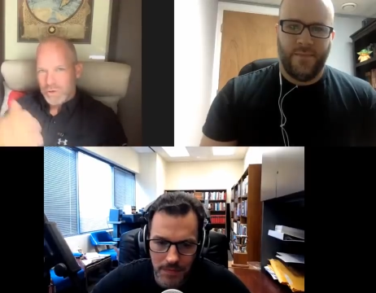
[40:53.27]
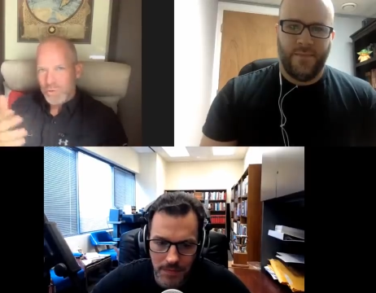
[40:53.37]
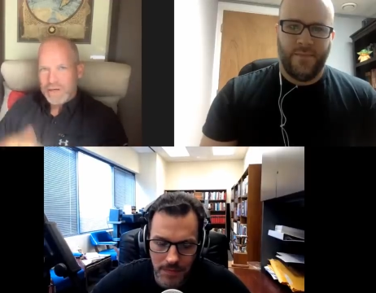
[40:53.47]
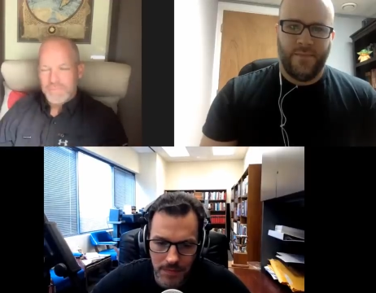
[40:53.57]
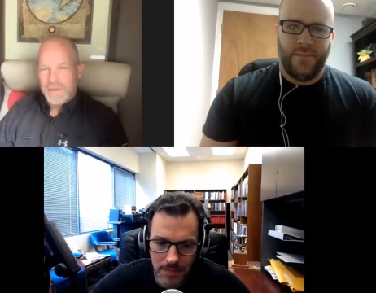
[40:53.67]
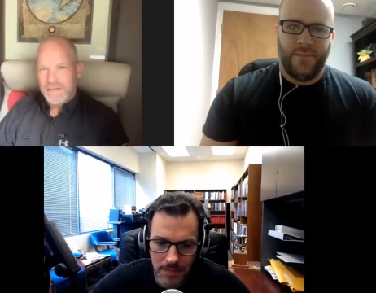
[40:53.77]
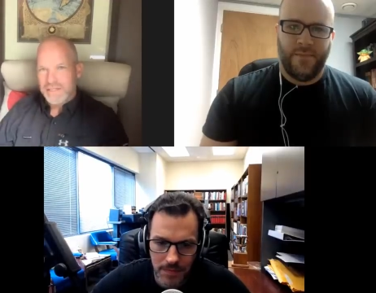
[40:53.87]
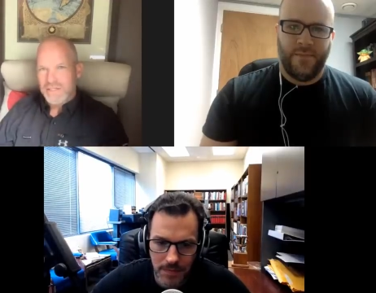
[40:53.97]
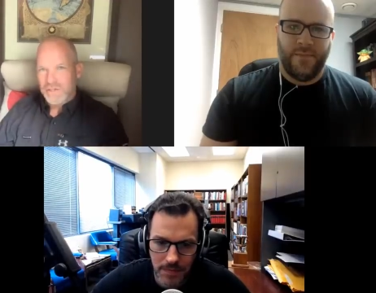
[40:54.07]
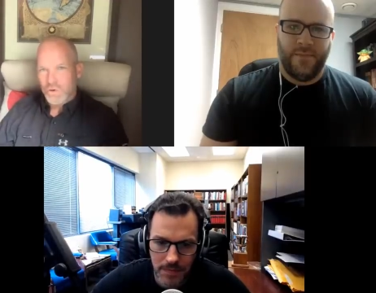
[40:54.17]
Speaker 1: you're recommending
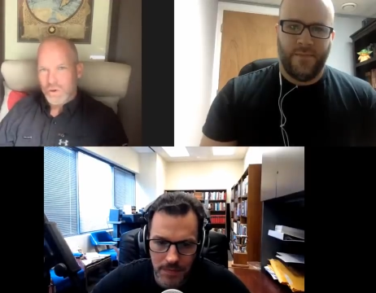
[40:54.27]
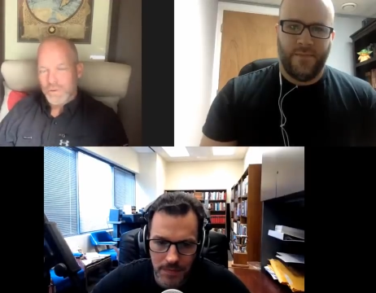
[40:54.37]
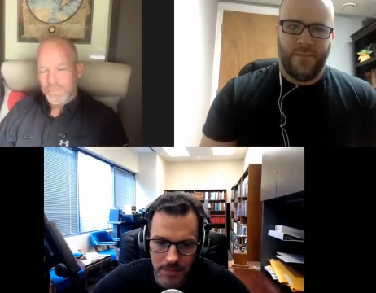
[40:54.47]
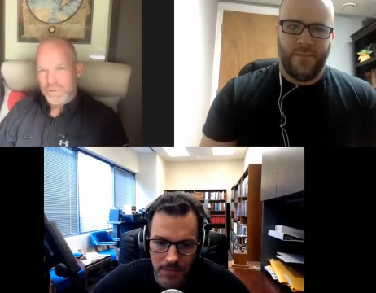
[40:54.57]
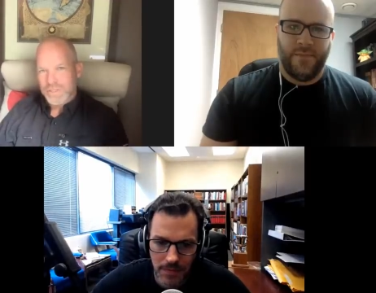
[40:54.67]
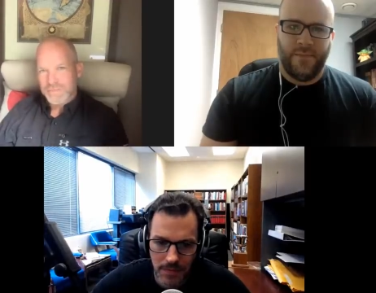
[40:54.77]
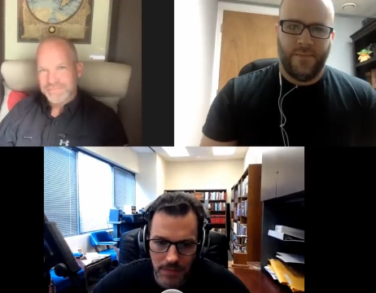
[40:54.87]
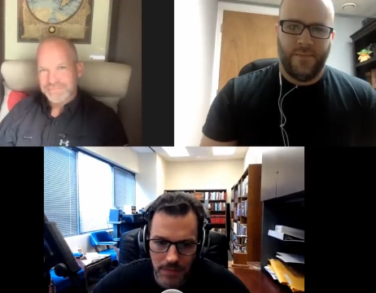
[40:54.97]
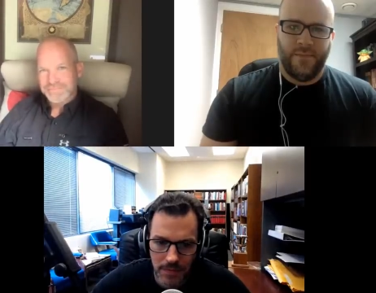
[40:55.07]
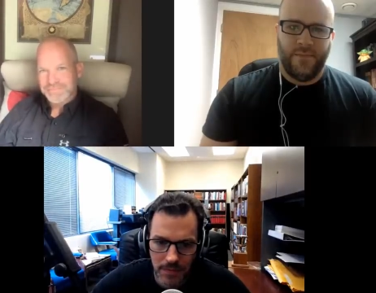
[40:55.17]
to the normal person.
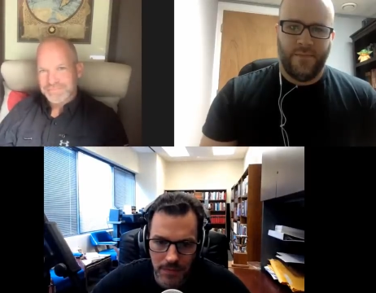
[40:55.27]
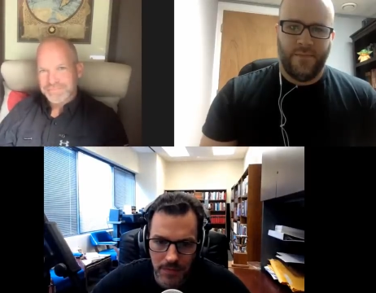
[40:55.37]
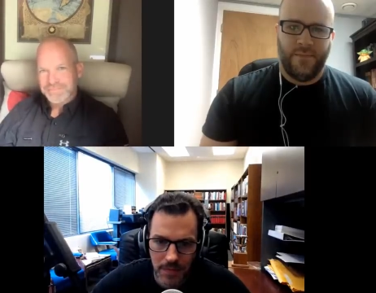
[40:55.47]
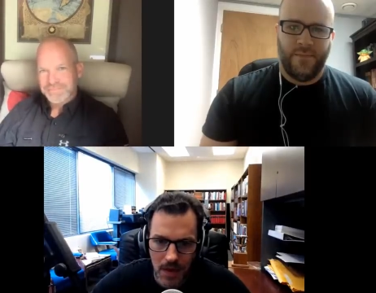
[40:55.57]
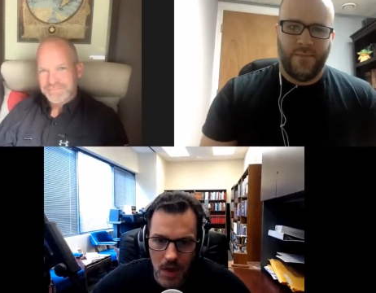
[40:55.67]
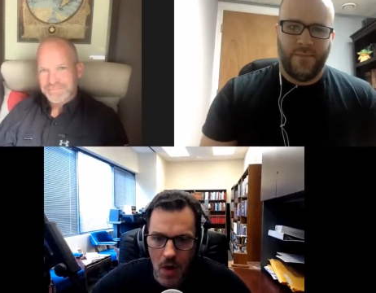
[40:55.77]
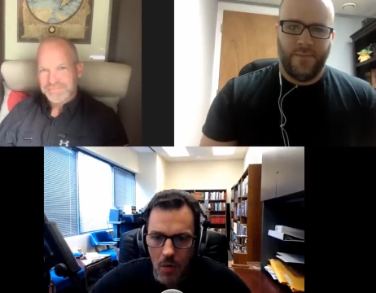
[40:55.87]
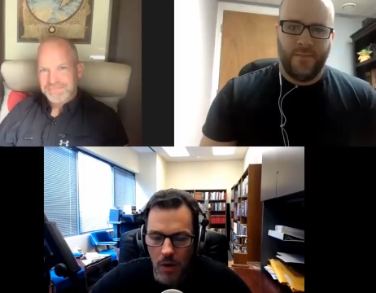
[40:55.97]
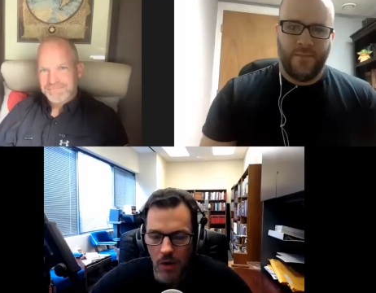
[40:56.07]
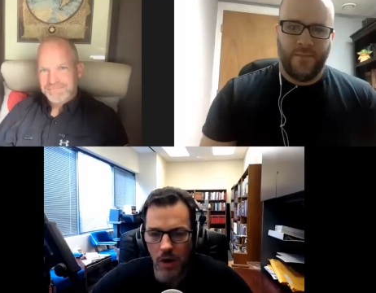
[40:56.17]

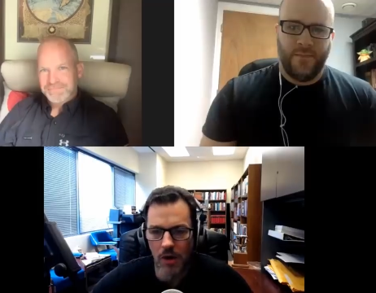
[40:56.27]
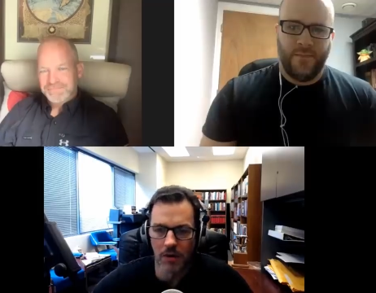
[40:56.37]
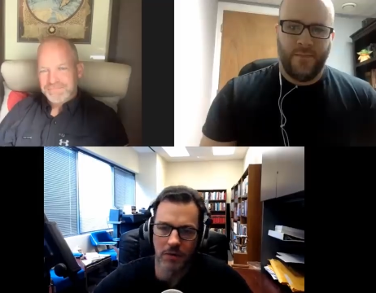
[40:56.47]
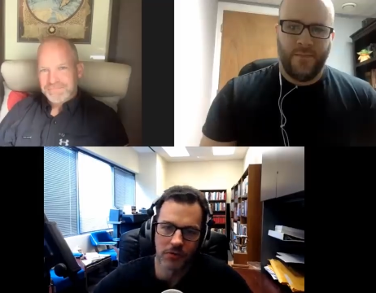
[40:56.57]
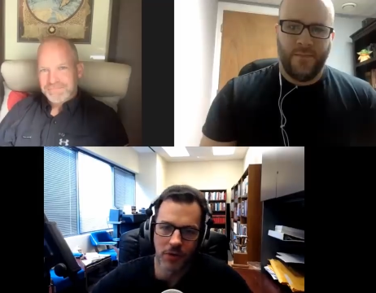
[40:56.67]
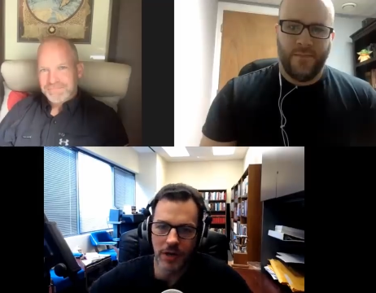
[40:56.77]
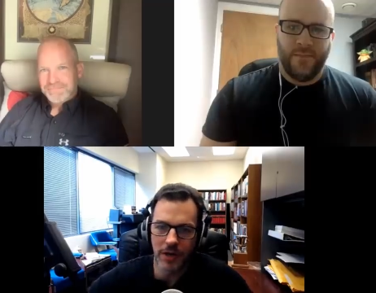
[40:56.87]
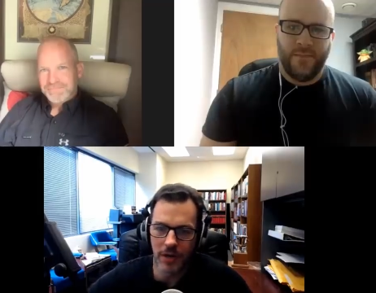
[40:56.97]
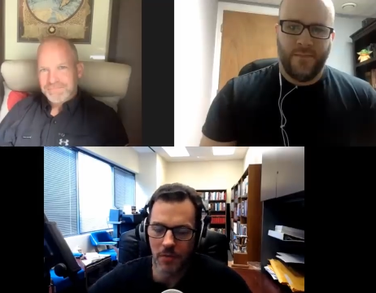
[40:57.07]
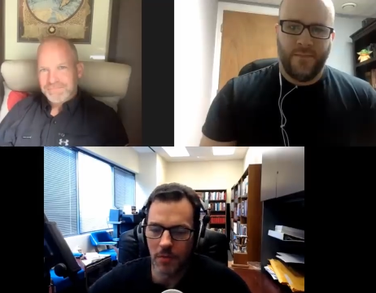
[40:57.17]
Speaker 2: Well, uh,
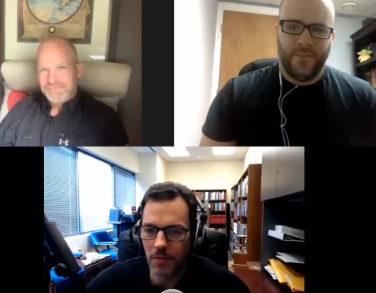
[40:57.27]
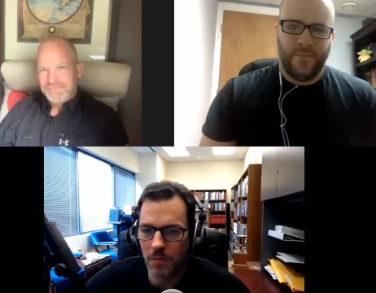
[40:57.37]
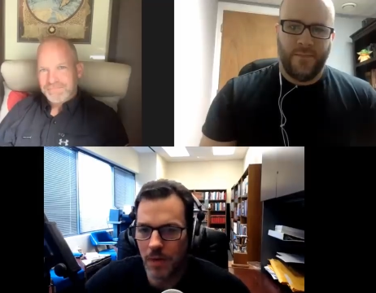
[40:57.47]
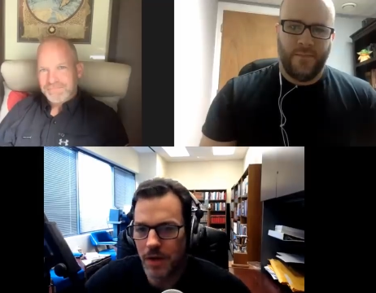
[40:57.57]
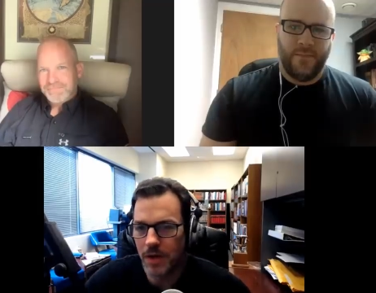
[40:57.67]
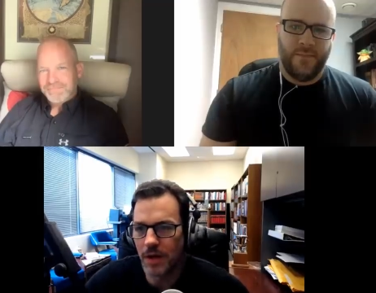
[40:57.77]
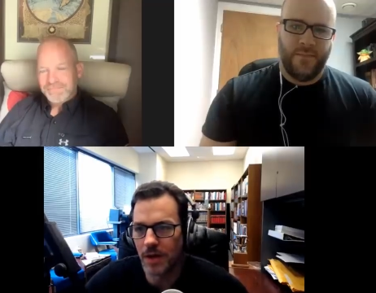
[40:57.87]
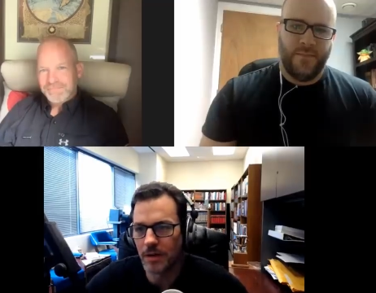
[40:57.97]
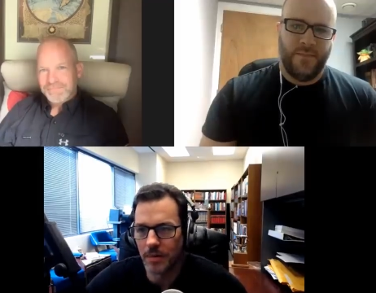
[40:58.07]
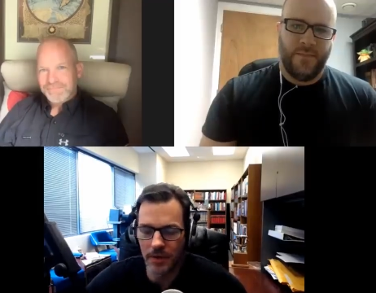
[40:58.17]
Trinity, we uh,
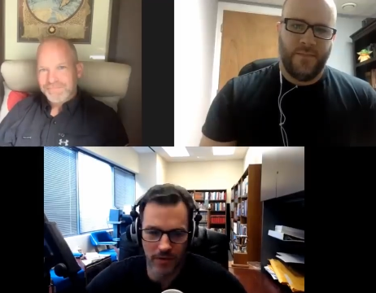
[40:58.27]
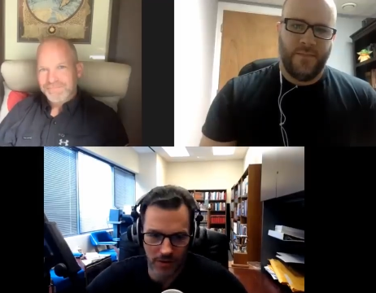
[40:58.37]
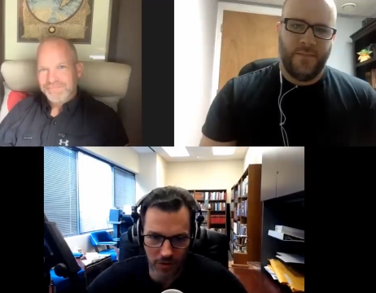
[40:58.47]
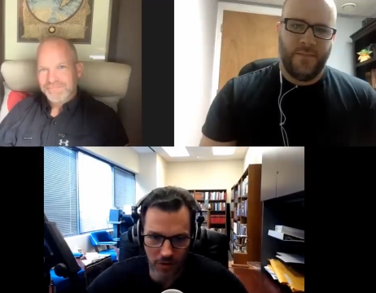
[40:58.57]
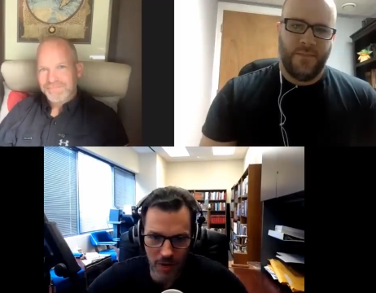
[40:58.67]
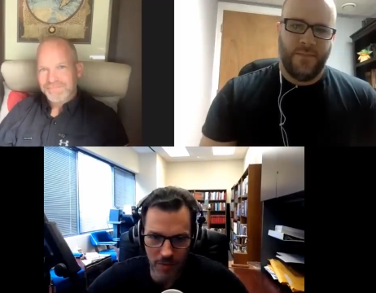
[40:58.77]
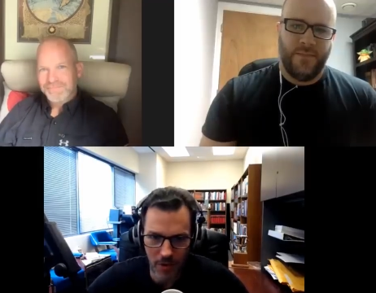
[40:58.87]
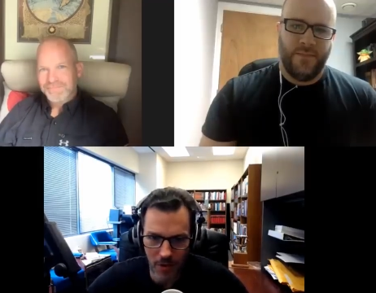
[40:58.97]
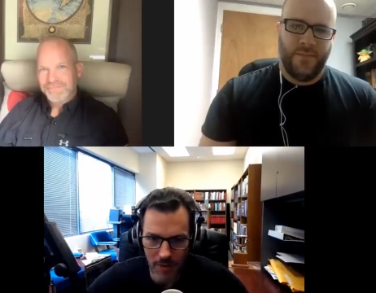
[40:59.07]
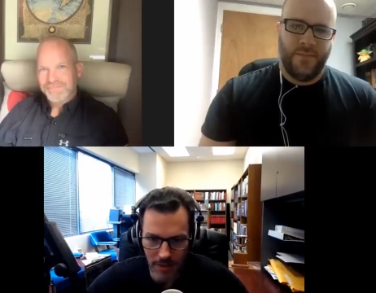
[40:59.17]
depends on the degree
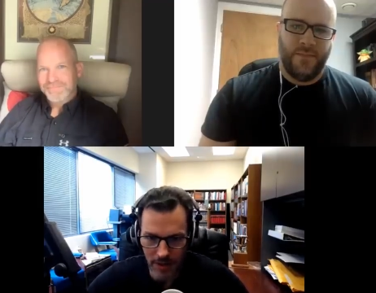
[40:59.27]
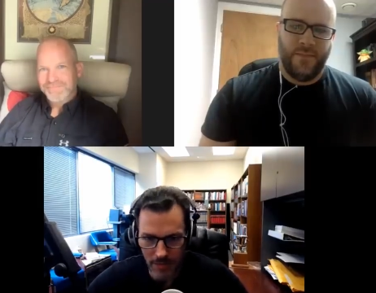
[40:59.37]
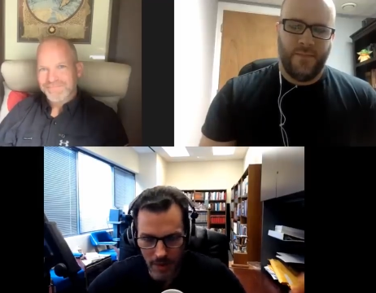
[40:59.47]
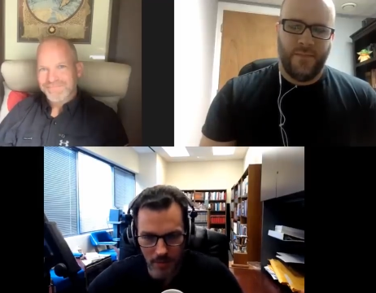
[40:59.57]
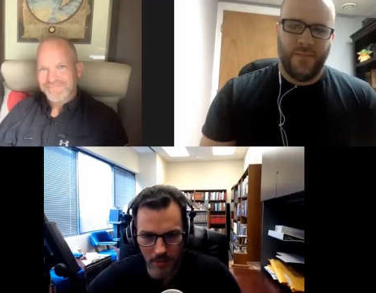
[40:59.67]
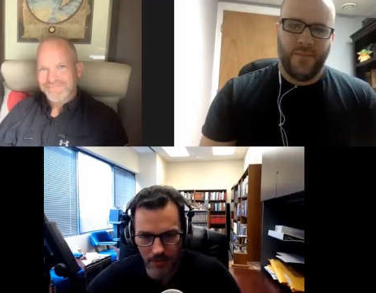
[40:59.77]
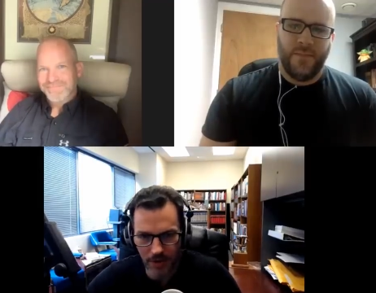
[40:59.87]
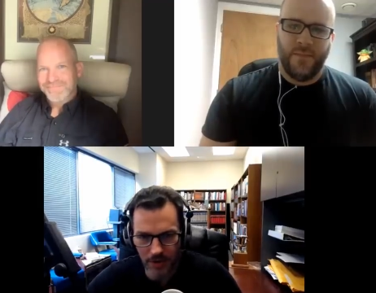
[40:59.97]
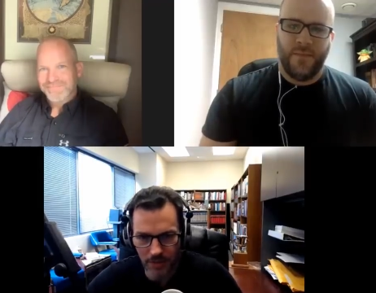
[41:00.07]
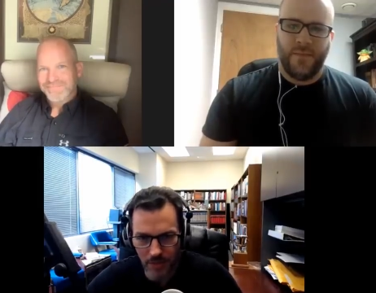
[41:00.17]
program, but in the biblical
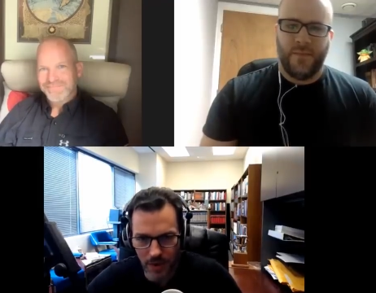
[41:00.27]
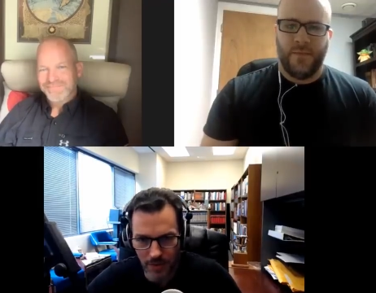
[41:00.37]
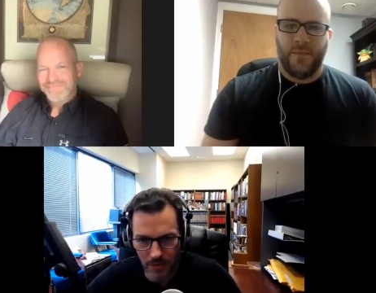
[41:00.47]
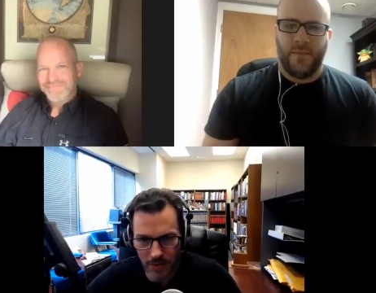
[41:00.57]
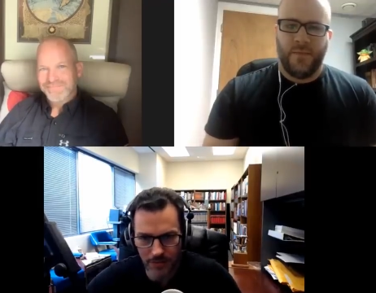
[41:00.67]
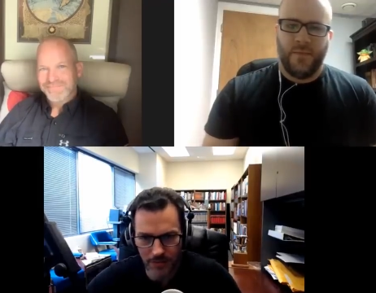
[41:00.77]
studies department, we